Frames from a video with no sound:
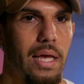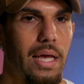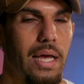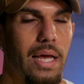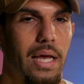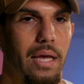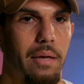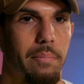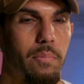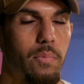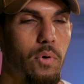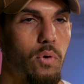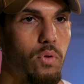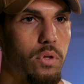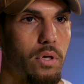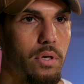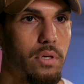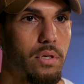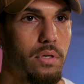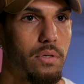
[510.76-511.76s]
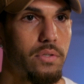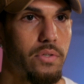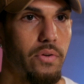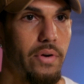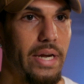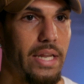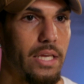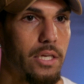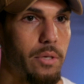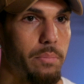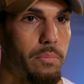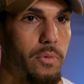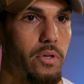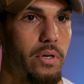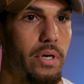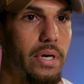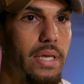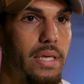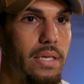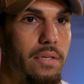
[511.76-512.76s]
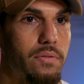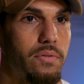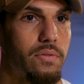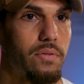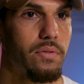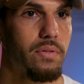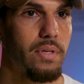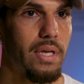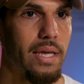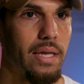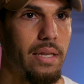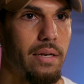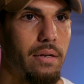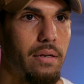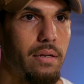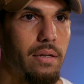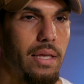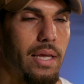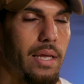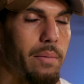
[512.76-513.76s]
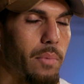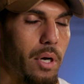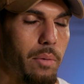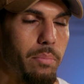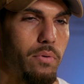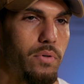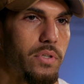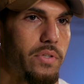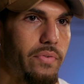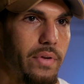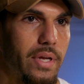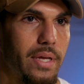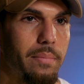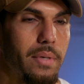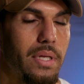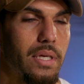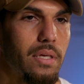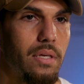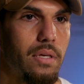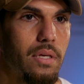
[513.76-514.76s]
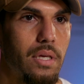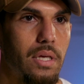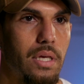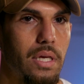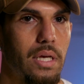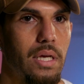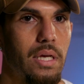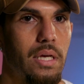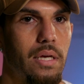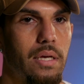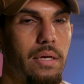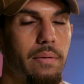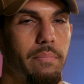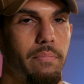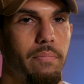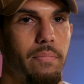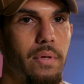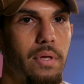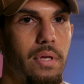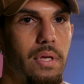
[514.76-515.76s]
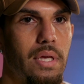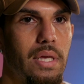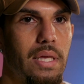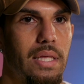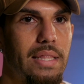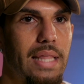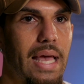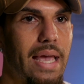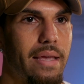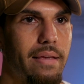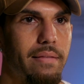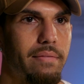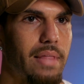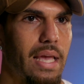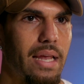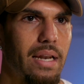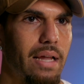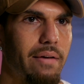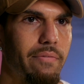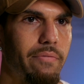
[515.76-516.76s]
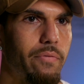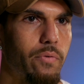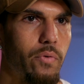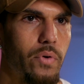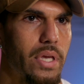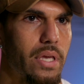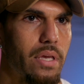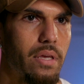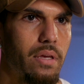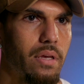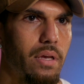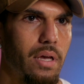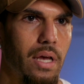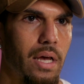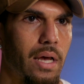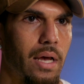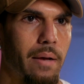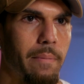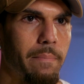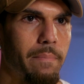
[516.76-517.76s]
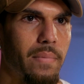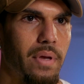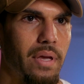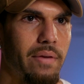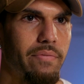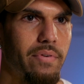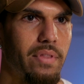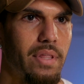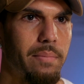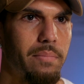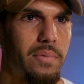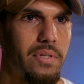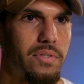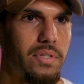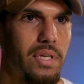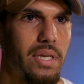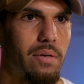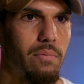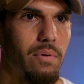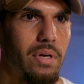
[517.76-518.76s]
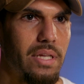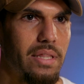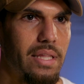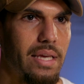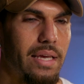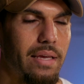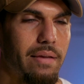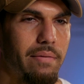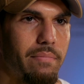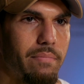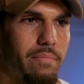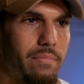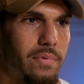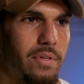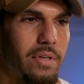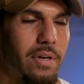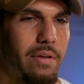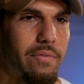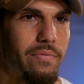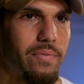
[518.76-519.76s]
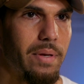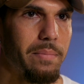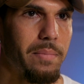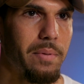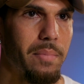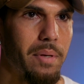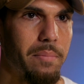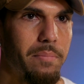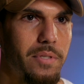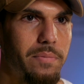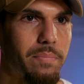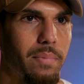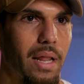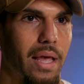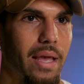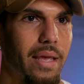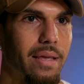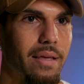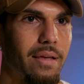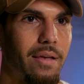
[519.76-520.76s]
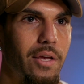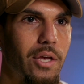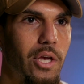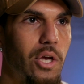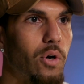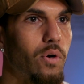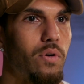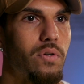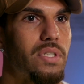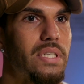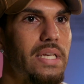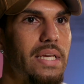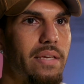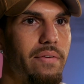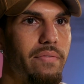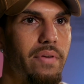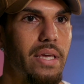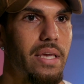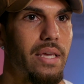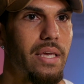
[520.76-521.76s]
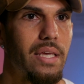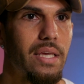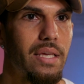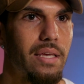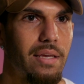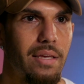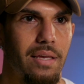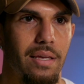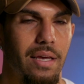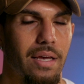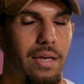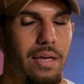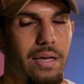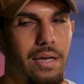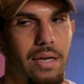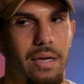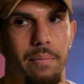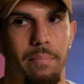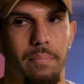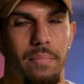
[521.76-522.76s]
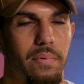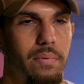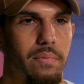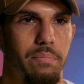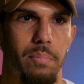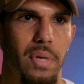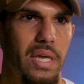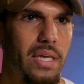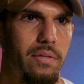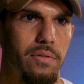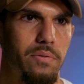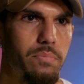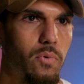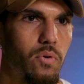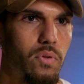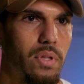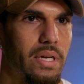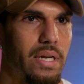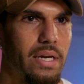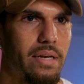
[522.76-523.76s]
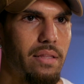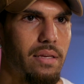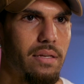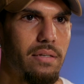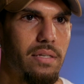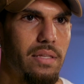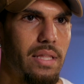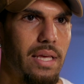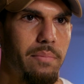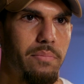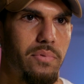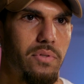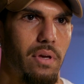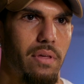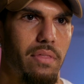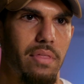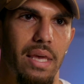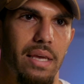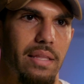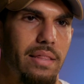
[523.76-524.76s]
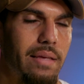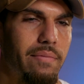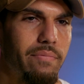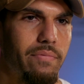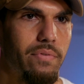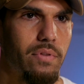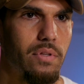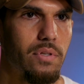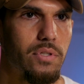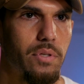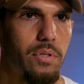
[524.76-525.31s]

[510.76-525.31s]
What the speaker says: all the surrounding communities and my bush family, they love footy, and for them to see one of their, you know, family members playing on TV means more than anything to them. So thank them for the